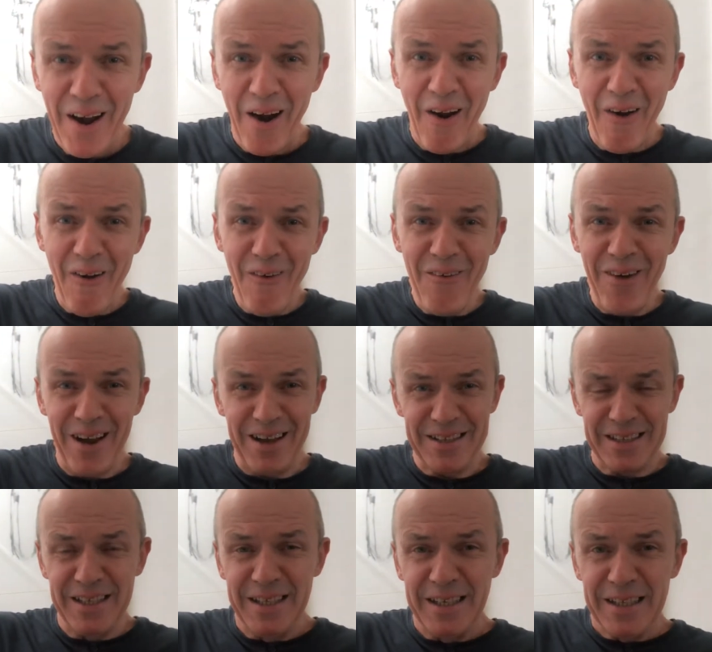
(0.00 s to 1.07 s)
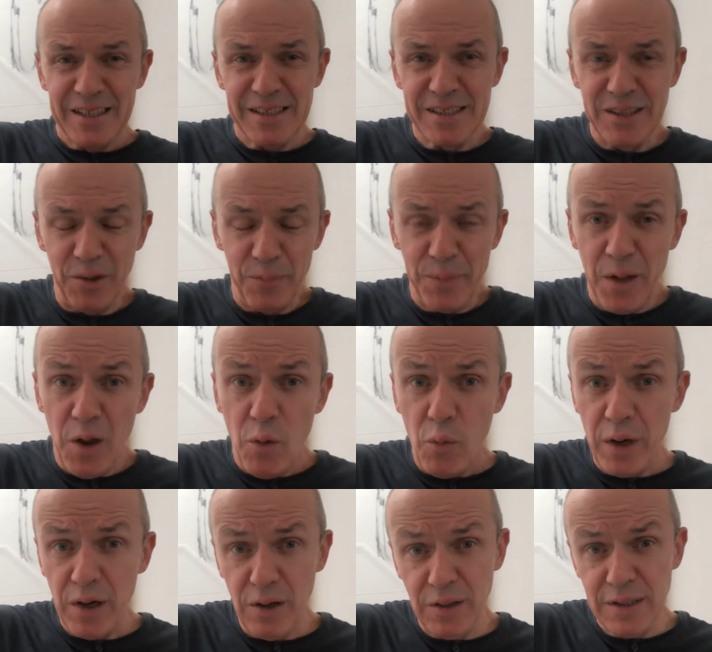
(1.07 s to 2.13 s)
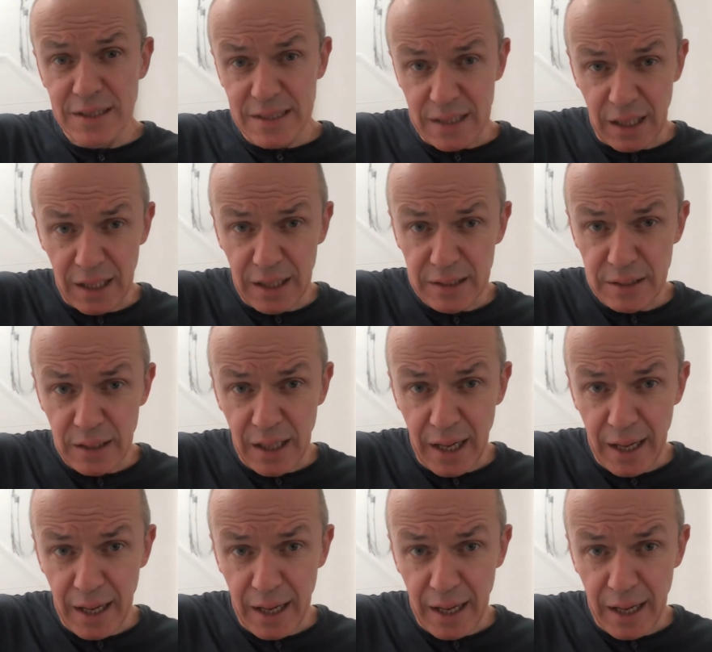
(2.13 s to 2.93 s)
All right, so we're going to start